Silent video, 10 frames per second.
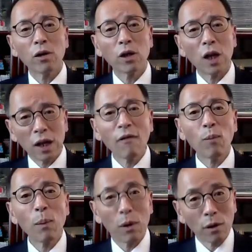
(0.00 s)
If you
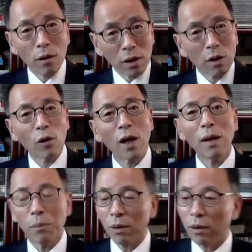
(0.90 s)
see enough people,
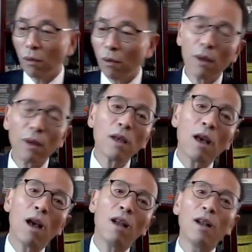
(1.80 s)
it's going up. So